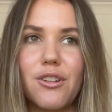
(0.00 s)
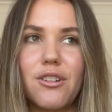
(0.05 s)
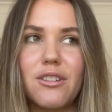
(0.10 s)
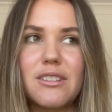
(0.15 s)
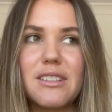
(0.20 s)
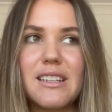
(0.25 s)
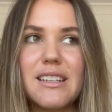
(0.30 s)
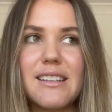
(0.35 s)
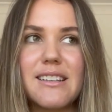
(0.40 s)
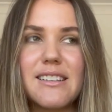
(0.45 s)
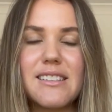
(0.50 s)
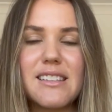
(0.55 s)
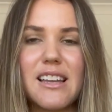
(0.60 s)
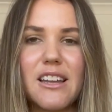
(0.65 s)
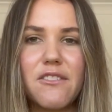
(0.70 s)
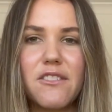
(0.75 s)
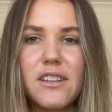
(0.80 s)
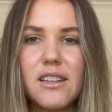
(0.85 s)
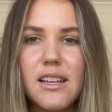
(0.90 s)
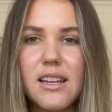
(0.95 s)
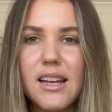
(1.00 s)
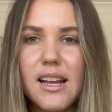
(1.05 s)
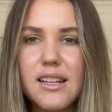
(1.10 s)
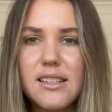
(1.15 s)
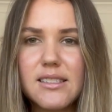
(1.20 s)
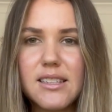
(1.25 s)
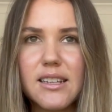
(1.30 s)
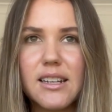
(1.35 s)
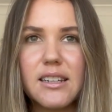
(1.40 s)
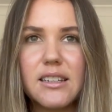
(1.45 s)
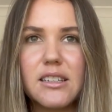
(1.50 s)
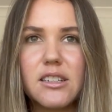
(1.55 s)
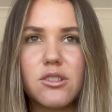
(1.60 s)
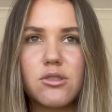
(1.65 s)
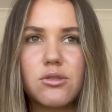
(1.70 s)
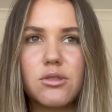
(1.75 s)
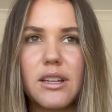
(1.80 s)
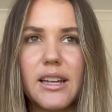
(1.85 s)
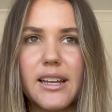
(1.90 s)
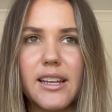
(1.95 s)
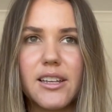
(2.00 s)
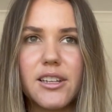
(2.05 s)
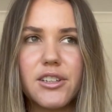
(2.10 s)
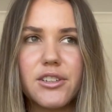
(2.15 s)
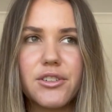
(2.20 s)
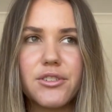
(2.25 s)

on this, I feel like it has like a little like